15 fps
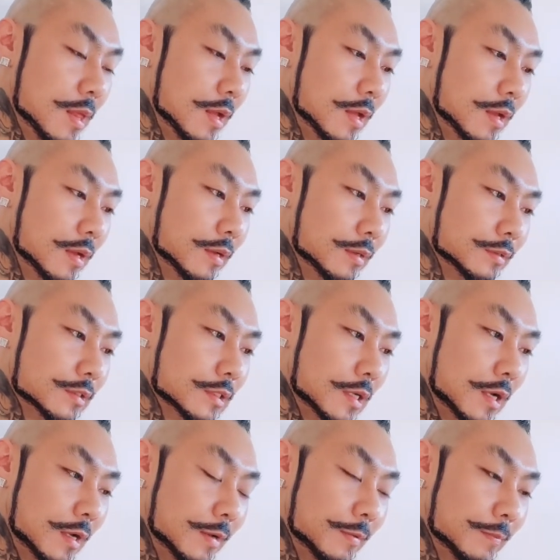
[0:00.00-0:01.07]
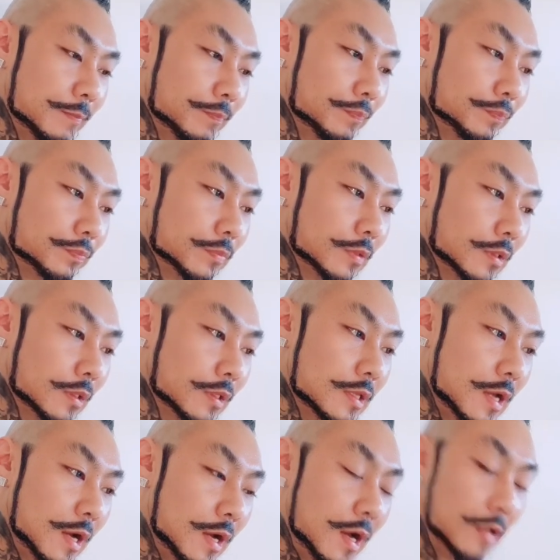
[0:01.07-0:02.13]
And
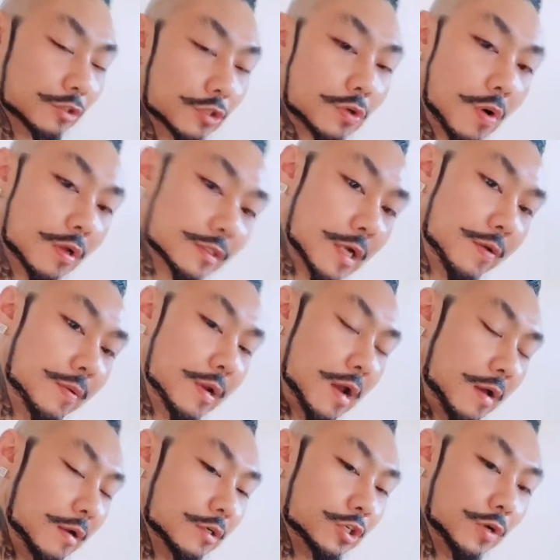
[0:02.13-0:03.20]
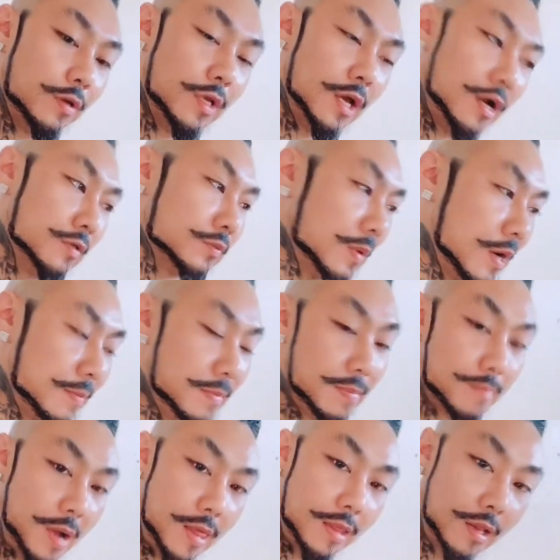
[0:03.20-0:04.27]
I'll just go outside right now and I'll show you guys what I mean
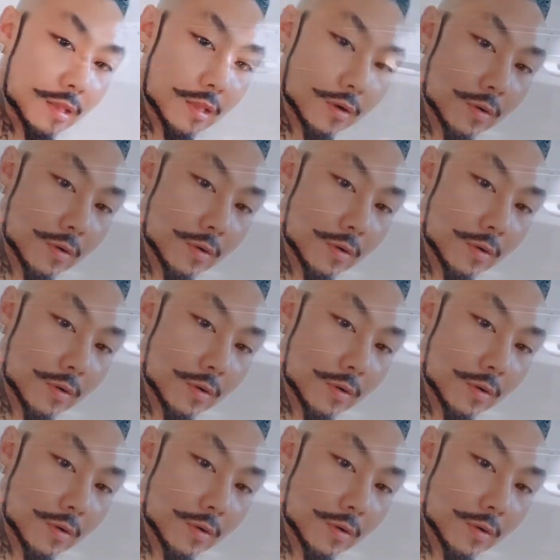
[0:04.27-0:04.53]
by that little